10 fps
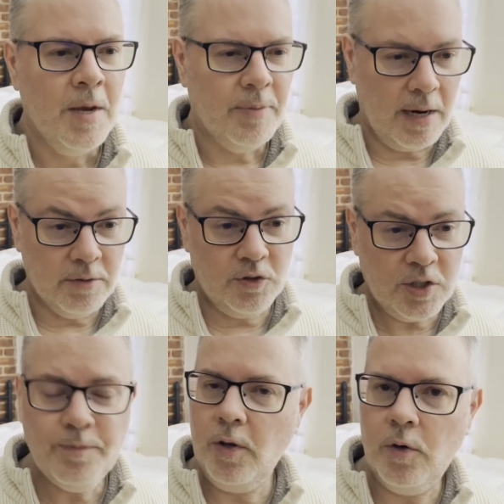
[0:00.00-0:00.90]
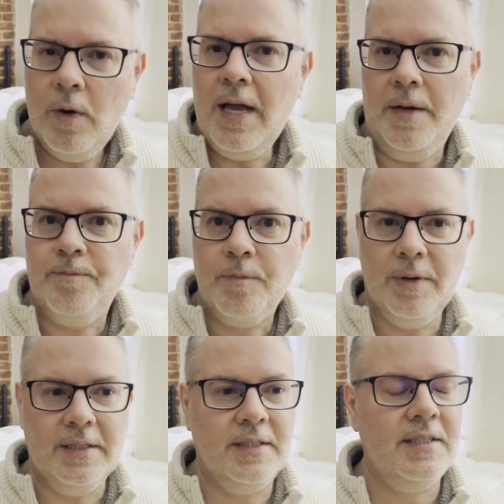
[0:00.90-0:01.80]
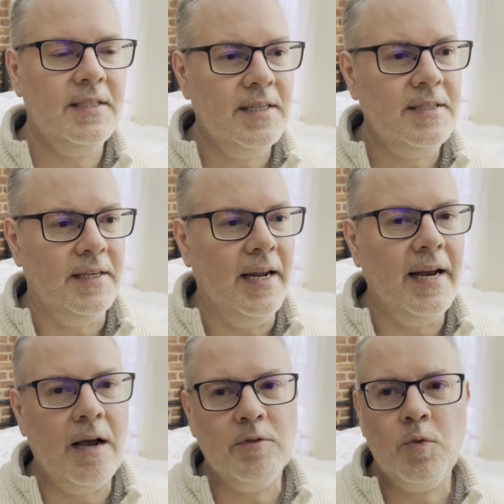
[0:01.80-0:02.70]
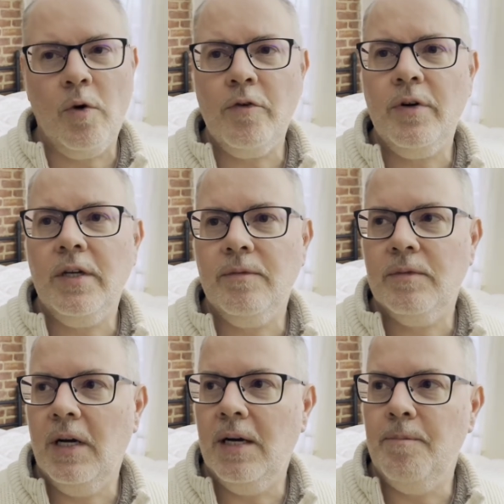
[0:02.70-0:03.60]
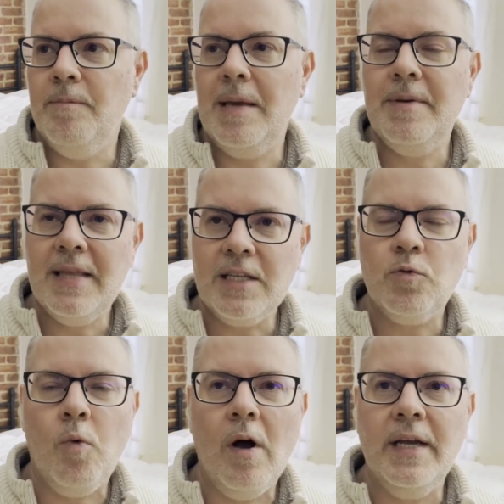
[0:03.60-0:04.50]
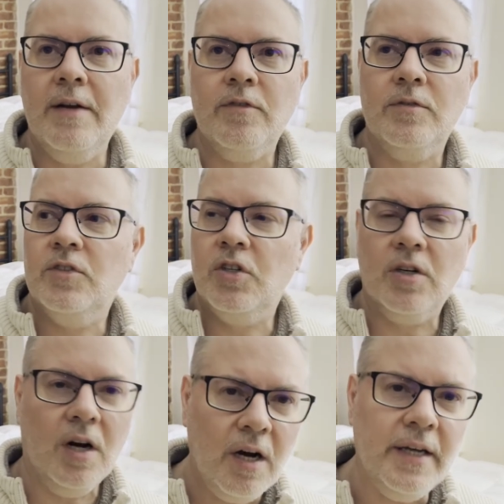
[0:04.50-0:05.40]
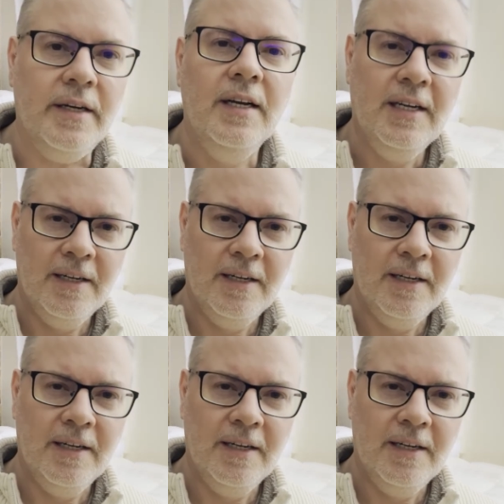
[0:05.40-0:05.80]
But I was just blown away by this existed, and I was wondering um, maybe that's why it never took on